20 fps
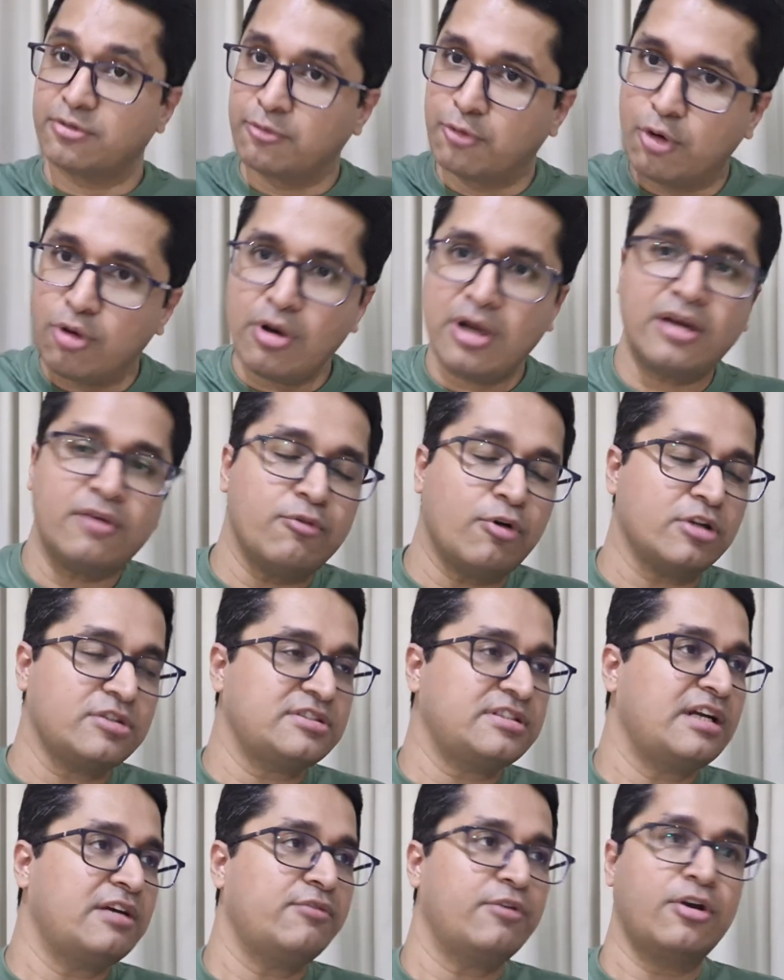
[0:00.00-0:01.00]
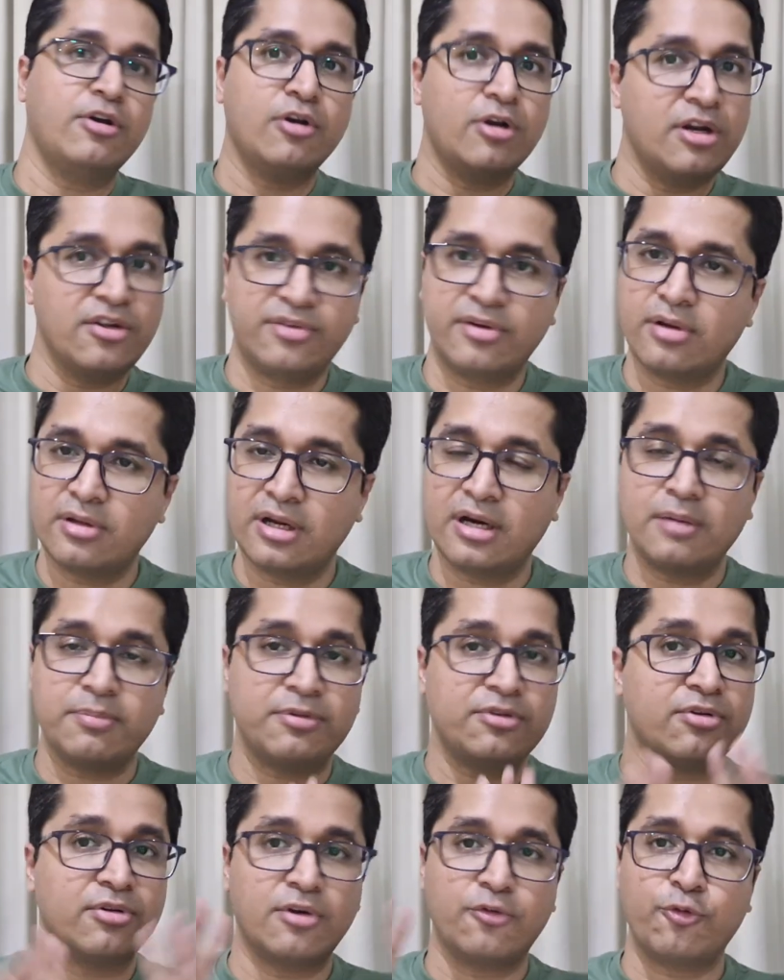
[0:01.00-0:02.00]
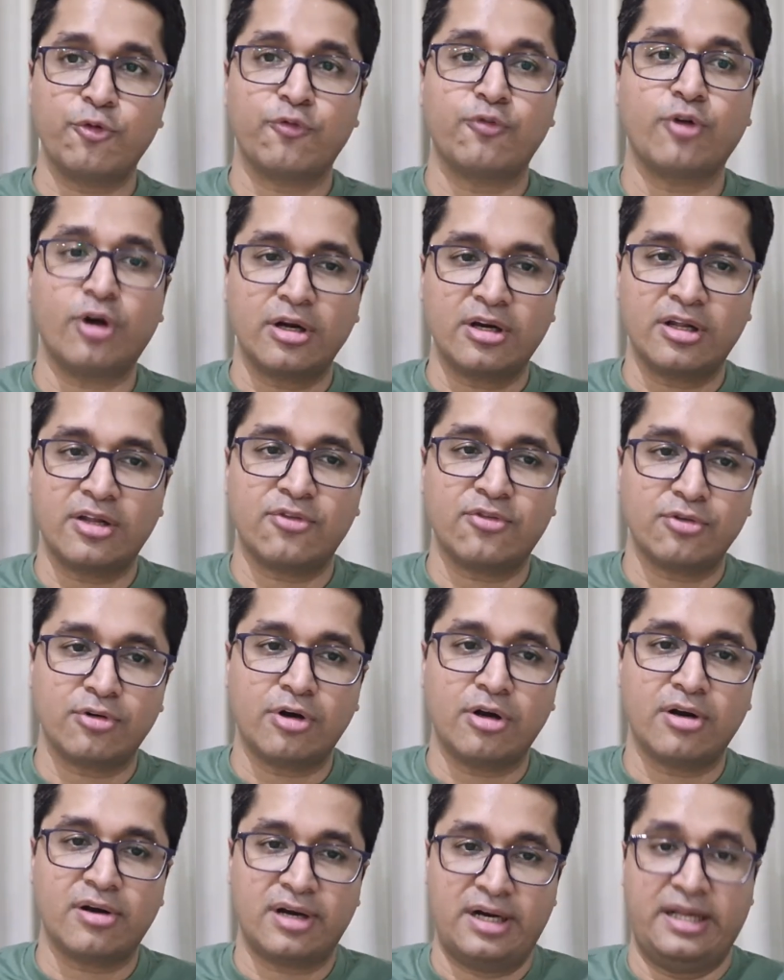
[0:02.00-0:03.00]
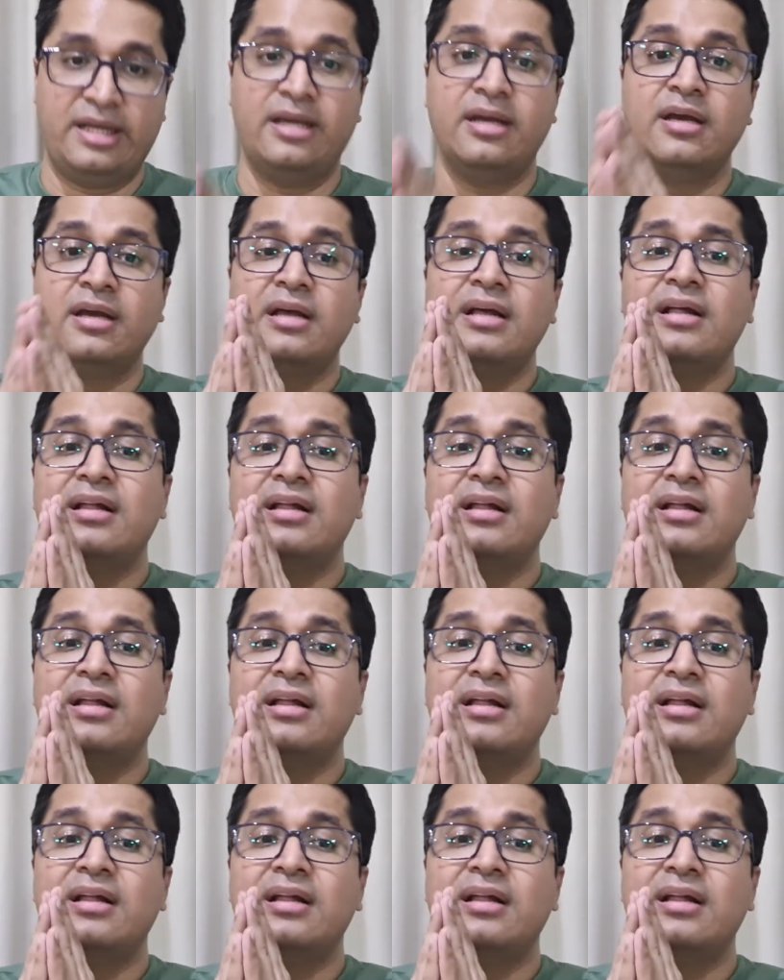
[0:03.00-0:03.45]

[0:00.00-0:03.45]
Go and watch that video or listen to that episode if you've not done so already.